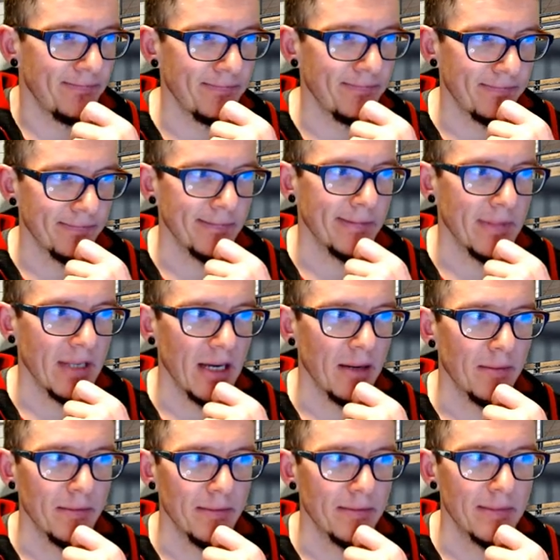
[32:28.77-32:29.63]
yeah,
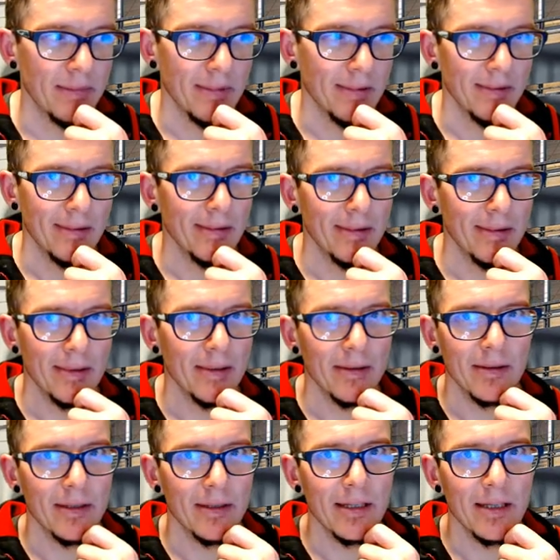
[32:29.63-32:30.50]

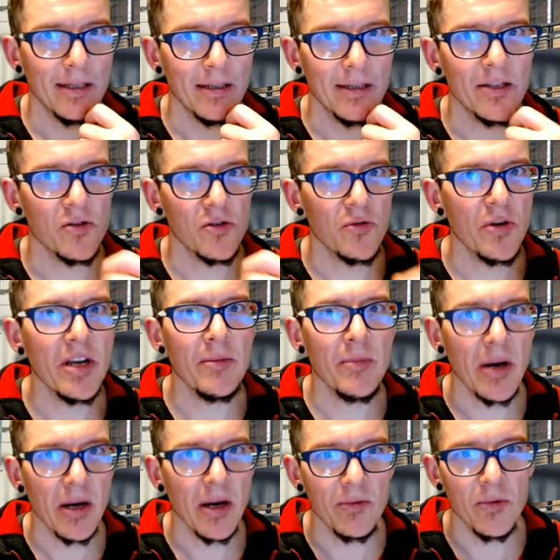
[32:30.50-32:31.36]
the stream
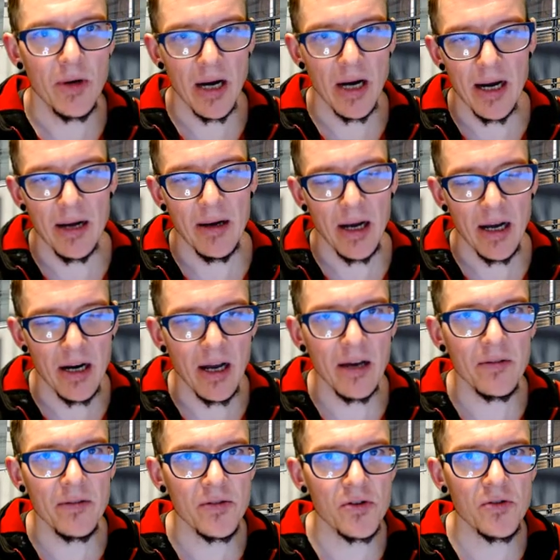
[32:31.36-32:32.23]
I
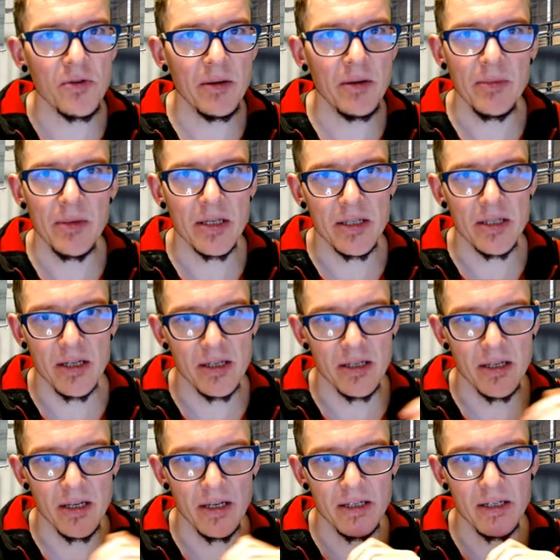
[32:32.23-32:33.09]
live stream
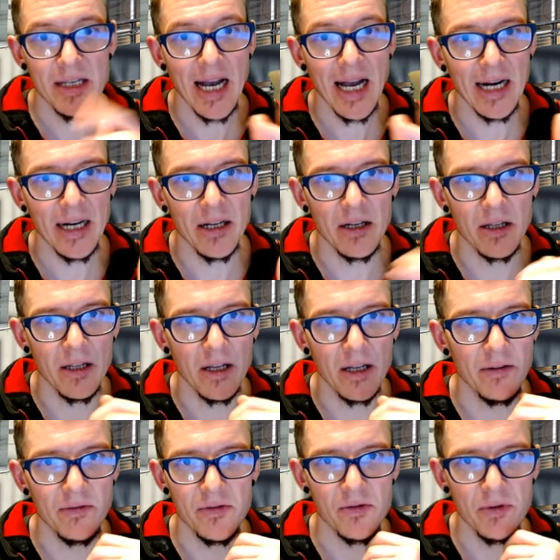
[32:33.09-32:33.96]
is a technical
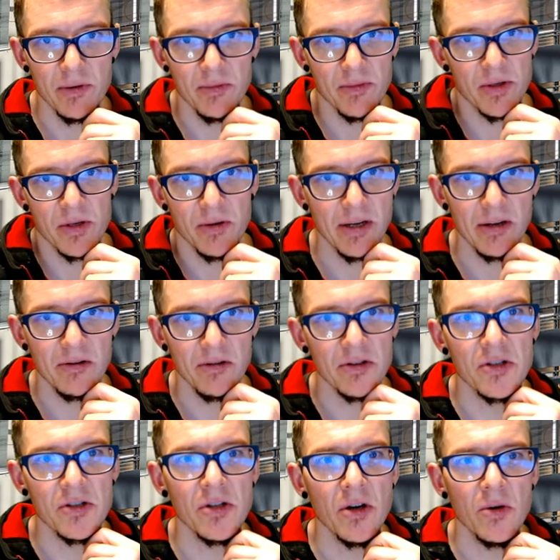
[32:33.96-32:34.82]
live stream, so there's
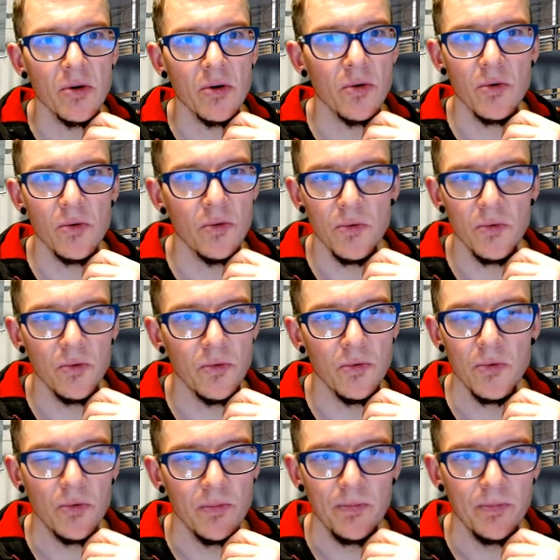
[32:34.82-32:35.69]
no
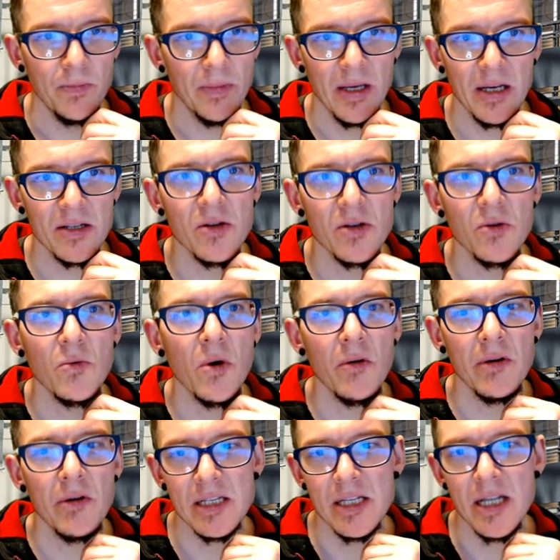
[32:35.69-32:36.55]

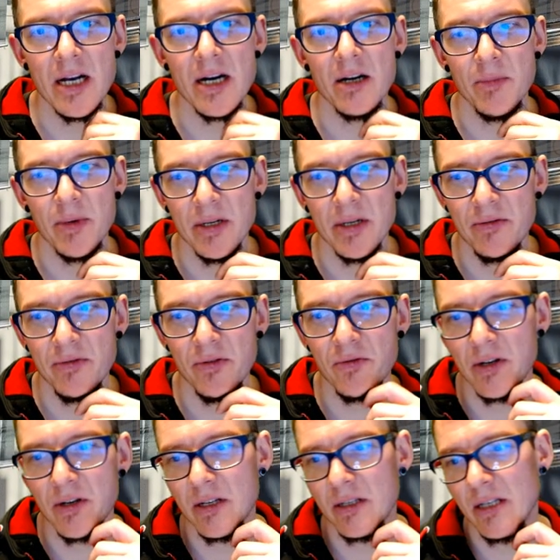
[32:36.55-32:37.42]
worries there. But if you've
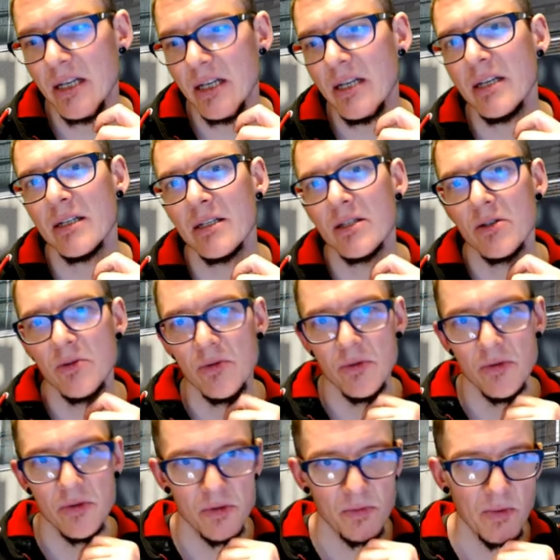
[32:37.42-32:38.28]
got idiots
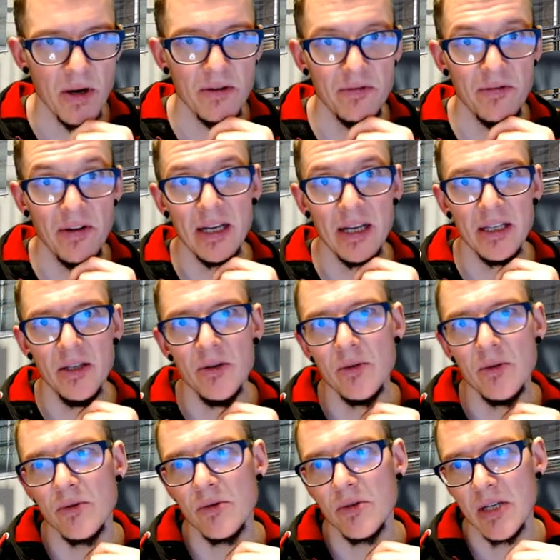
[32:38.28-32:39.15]
who spread fake
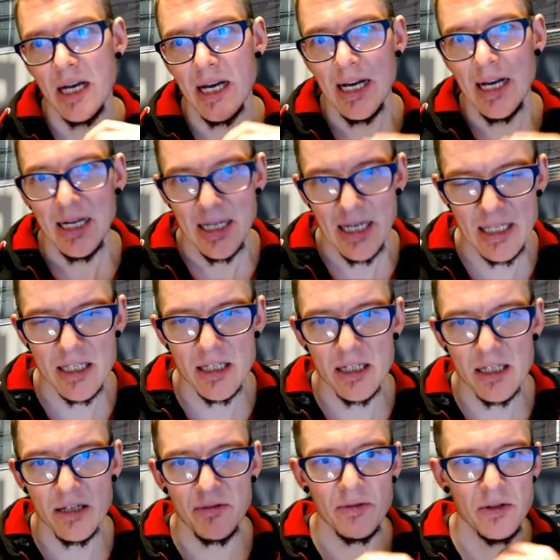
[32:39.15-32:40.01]
news, that's a
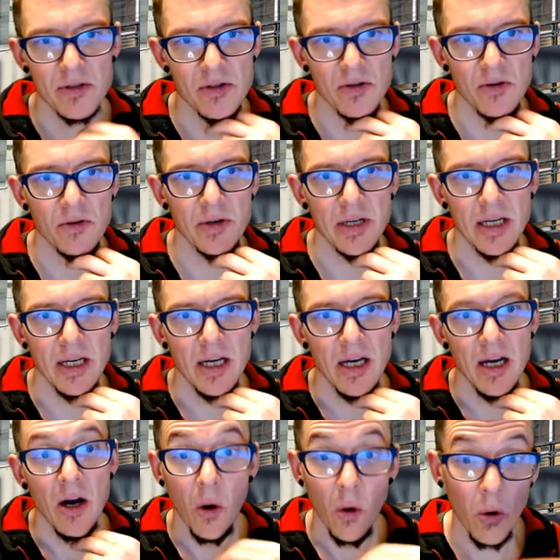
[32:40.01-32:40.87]
different story.
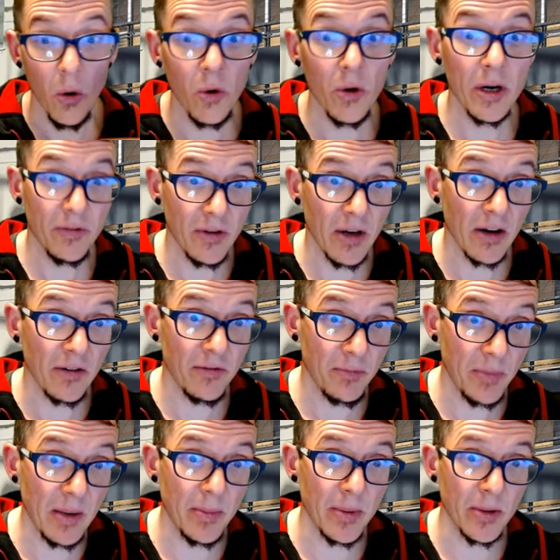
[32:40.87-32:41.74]
Or if you have
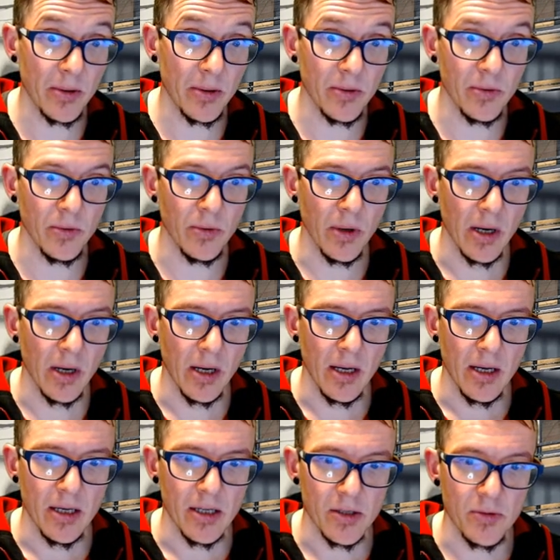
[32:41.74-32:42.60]
people who
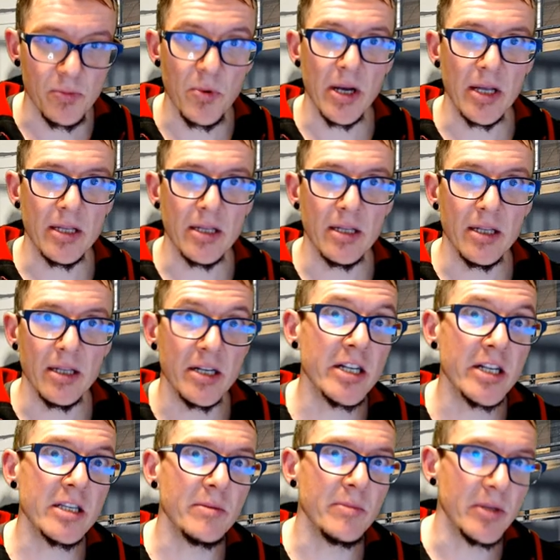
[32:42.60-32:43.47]
spread
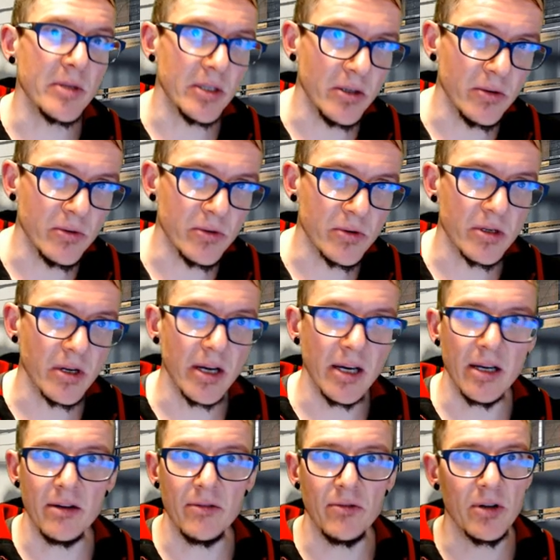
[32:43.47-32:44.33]
legitimate news,
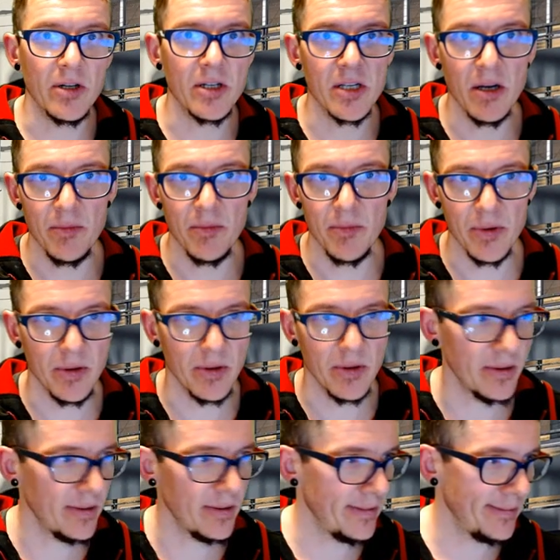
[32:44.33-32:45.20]
like for
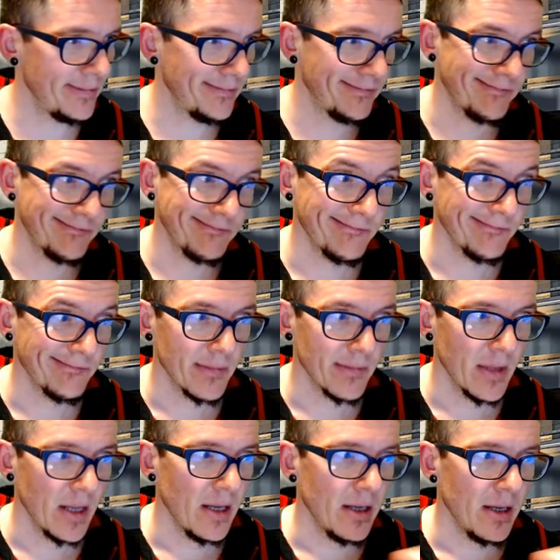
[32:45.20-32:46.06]
example,
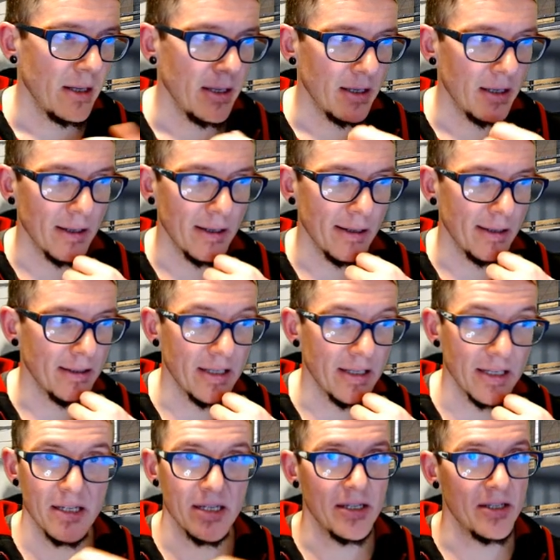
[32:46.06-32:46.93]

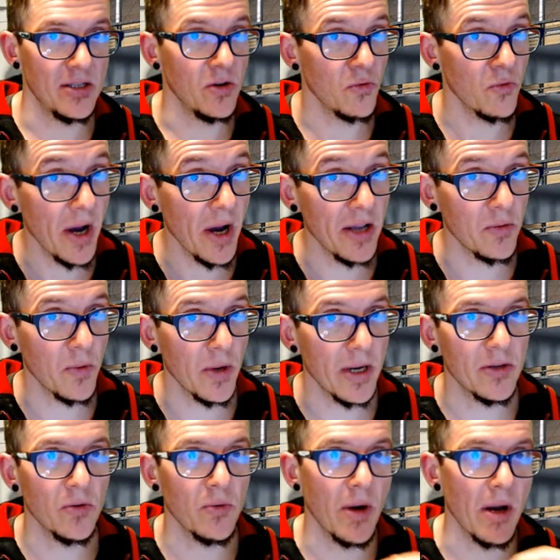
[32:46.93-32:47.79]
this is the right way
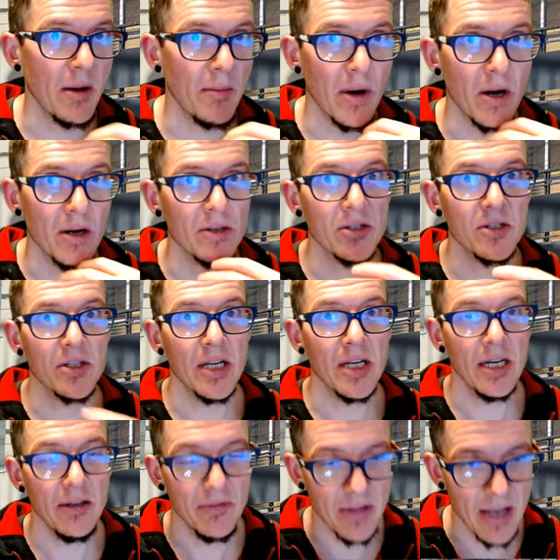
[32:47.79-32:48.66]
to wear masks, and
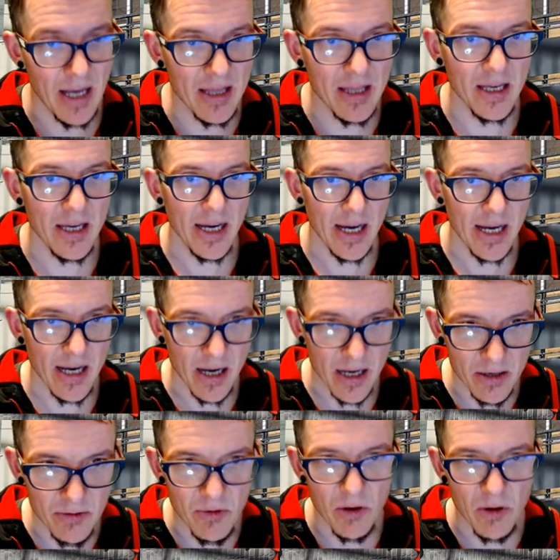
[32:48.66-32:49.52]
if then the AI
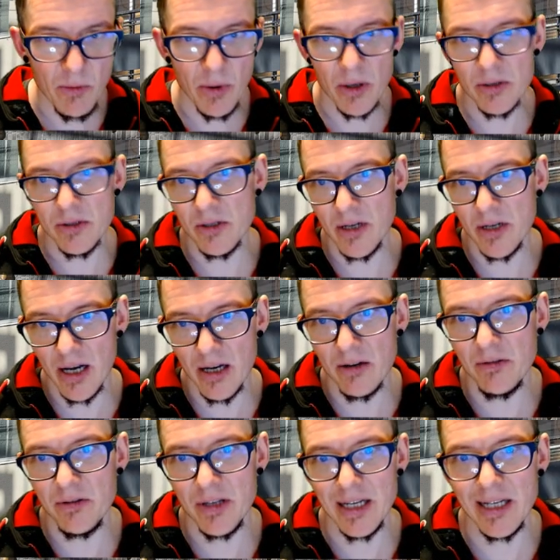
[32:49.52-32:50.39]
robot kind
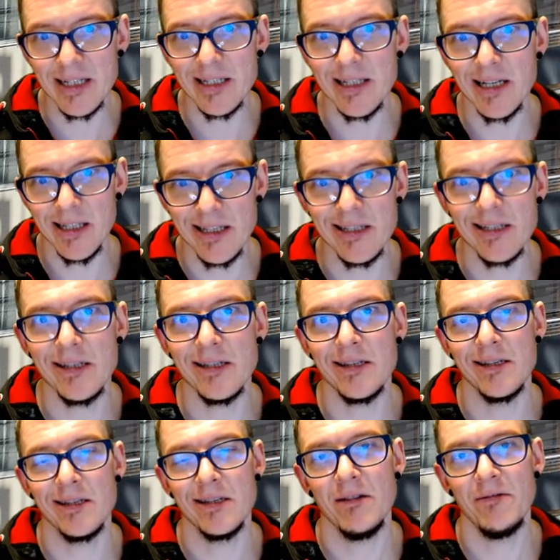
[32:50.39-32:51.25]
of thinks that this
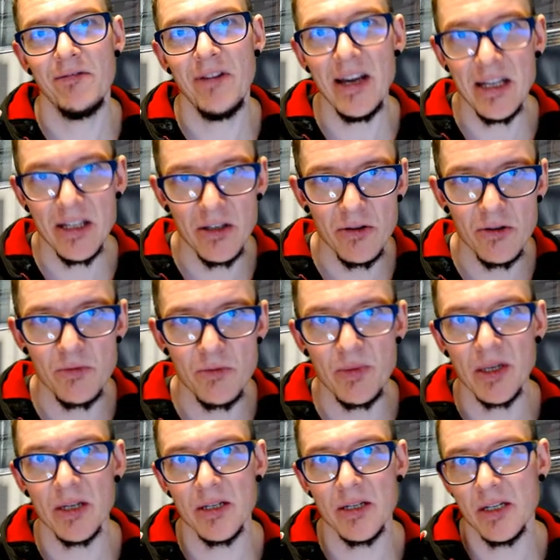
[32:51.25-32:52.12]
is fake news
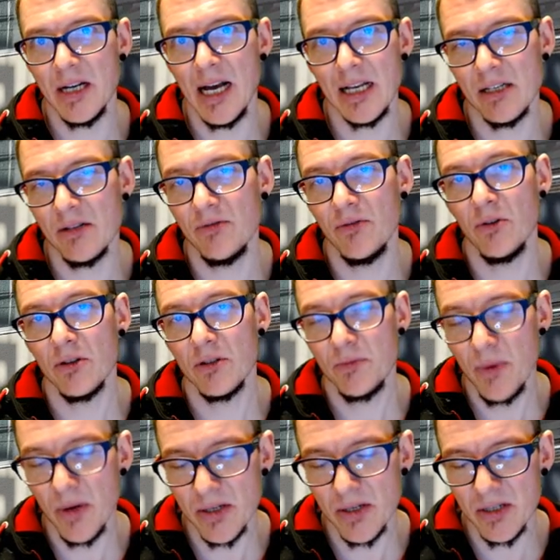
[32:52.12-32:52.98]
because it has a false
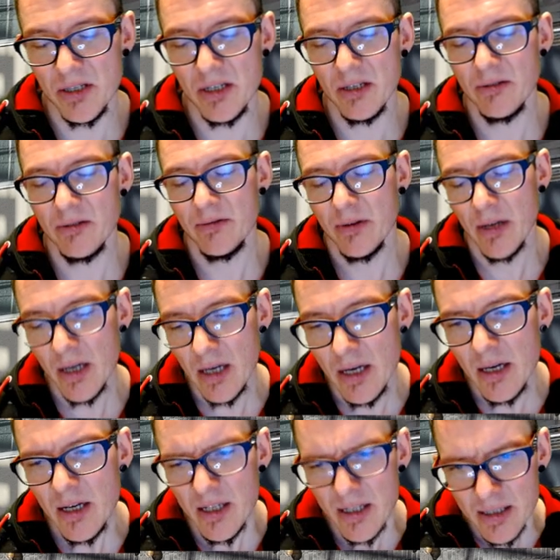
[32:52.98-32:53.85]
positive,
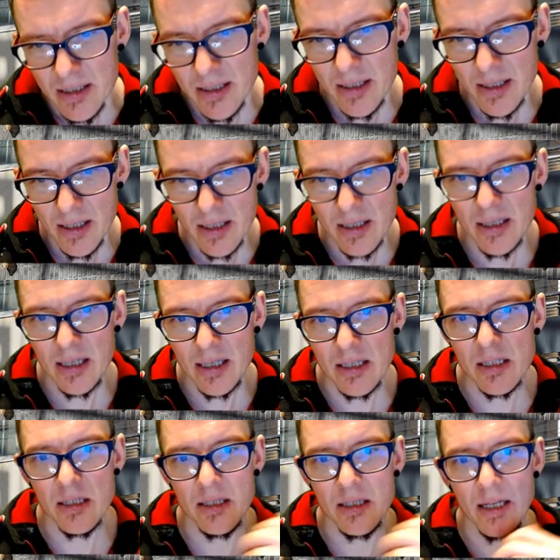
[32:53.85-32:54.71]

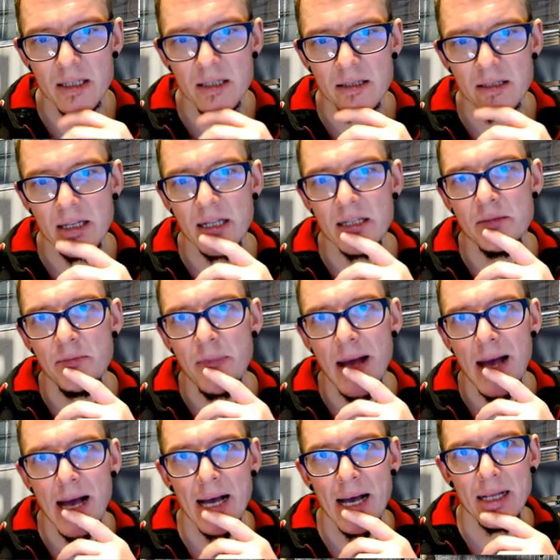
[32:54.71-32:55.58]
that's
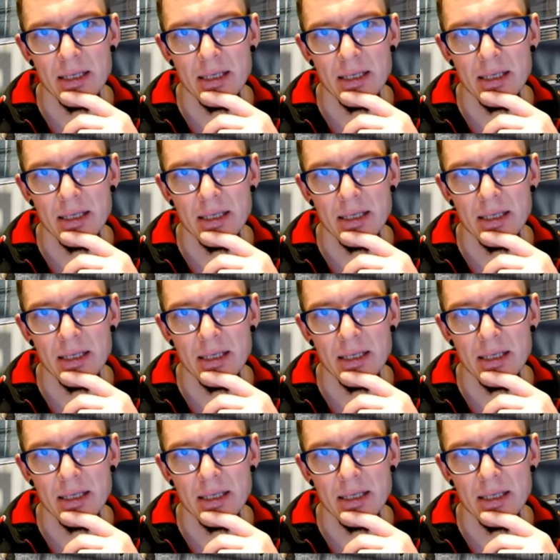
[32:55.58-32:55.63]
bad.